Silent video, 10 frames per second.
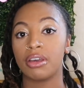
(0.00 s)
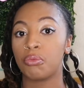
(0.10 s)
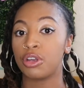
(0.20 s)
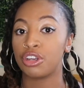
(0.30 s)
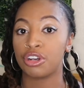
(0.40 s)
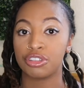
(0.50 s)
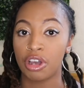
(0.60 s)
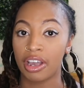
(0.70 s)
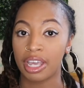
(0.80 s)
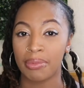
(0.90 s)
When you're
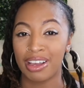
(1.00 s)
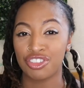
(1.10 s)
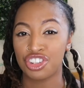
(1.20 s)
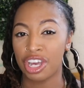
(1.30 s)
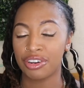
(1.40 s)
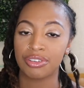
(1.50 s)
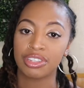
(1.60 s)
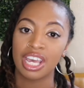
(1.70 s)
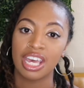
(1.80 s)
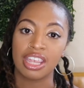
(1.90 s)
talking about
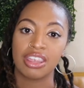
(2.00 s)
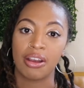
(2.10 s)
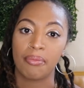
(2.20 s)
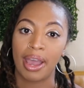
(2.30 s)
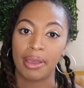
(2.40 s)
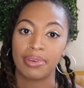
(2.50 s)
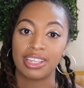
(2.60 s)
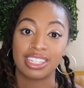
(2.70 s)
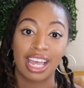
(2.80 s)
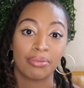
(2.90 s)
shuttles, there might
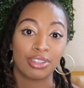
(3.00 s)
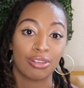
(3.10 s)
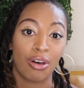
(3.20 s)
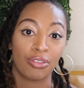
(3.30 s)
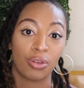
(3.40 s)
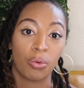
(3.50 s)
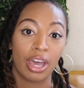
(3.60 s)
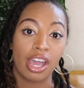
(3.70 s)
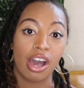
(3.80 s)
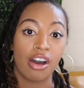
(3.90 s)
be stops along the
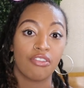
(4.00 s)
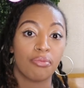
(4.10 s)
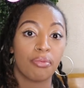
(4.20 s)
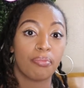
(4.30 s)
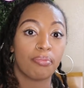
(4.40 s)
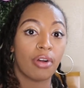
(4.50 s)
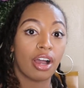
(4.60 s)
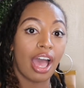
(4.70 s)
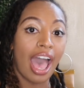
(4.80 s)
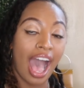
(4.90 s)
way of
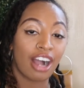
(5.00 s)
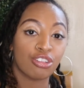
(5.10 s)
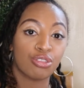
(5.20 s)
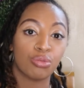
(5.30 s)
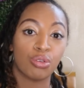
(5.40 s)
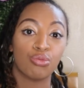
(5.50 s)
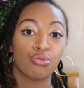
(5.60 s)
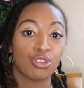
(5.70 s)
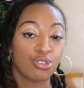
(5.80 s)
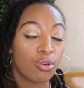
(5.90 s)
actual
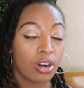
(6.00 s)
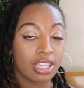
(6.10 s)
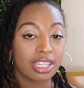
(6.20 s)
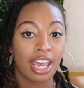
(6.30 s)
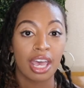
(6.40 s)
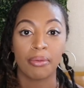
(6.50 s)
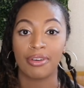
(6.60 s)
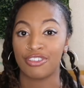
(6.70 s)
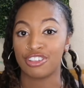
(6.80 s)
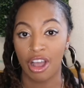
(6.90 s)
resorts.
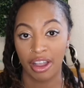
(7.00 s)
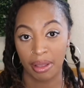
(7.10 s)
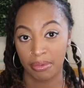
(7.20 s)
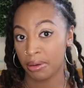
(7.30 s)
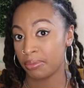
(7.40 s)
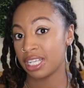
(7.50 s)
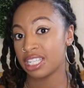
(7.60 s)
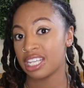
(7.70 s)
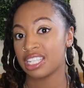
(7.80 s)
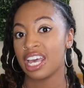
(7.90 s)
If you're talking about
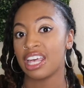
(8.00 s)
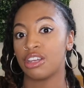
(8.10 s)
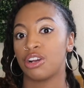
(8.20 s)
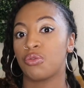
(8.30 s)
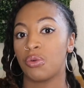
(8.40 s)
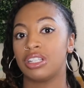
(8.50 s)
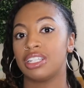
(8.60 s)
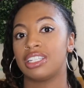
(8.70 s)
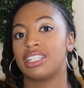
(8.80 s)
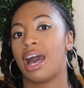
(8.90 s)
buses, they're going
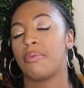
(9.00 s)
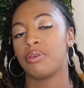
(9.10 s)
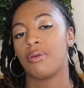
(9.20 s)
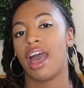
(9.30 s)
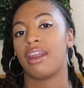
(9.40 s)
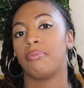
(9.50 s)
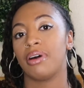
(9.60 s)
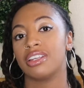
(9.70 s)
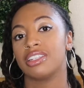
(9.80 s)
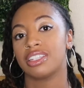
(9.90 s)
to stop you at a
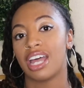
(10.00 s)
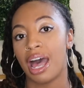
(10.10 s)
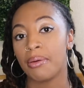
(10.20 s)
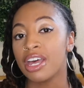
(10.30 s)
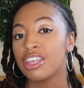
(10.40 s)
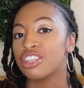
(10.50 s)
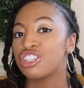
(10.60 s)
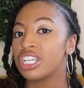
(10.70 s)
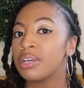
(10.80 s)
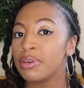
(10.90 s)
bus stop. The
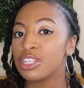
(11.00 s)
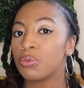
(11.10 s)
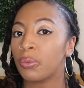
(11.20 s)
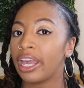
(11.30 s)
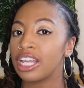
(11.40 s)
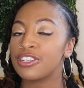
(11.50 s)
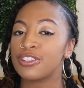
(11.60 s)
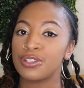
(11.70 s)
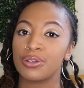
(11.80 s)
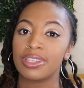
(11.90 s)
cheapest way
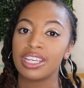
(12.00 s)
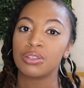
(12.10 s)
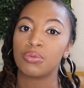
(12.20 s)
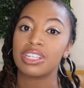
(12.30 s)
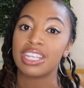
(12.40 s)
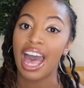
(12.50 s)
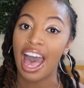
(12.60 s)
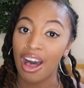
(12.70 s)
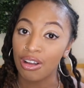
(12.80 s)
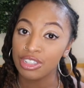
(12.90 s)
to do this was
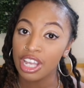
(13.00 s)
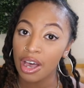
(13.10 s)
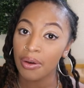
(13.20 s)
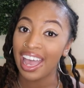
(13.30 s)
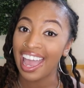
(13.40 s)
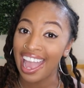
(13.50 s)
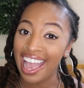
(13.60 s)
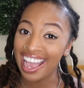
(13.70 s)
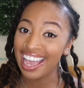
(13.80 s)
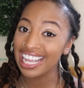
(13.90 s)
Aldo,
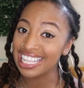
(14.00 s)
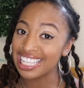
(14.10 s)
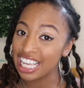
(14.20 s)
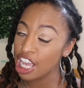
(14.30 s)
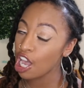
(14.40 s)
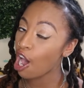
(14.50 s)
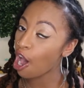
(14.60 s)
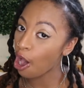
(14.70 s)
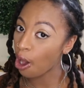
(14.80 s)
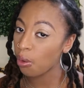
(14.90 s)

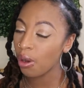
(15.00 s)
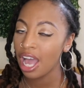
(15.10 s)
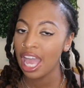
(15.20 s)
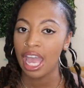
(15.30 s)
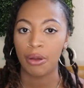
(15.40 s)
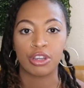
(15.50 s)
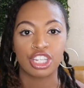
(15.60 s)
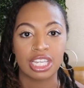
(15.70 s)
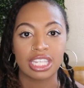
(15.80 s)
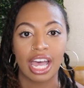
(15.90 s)
A-D-O,
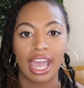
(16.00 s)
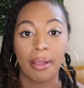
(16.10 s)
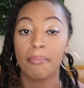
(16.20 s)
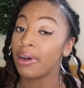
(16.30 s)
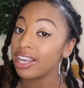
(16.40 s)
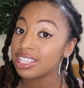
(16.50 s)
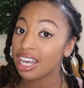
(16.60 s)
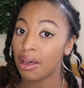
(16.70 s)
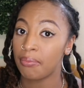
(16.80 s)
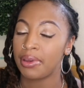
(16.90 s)
which is a bus
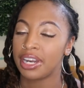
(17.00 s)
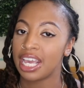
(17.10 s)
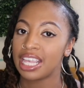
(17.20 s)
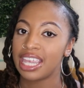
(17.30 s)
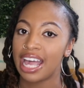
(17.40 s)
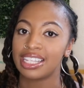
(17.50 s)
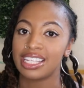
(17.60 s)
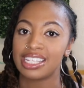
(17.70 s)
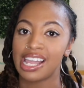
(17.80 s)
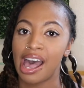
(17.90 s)
company that
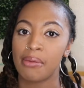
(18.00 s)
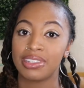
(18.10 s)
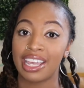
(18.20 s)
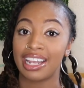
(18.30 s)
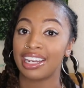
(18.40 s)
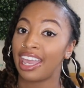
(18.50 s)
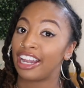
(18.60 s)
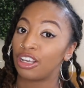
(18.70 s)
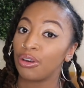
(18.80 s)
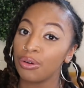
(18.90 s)
stops in
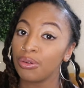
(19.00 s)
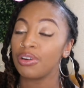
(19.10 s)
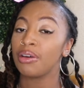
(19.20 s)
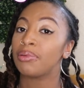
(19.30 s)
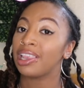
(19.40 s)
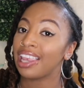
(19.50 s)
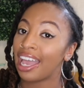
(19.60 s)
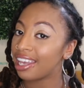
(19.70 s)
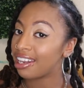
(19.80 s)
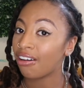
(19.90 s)
Cancun,
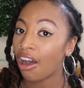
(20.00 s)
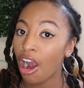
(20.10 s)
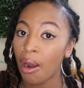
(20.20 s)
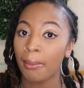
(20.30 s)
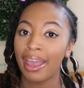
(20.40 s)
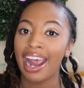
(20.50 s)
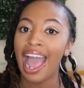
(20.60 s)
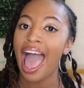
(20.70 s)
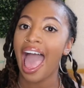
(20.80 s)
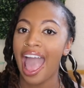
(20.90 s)
Playa del Carmen,
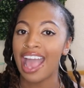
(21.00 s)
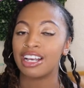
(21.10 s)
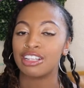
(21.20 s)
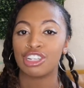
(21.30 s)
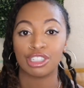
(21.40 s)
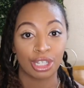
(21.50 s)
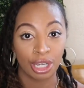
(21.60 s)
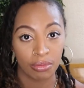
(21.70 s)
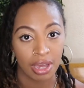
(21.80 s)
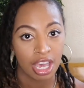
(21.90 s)
and Tulum.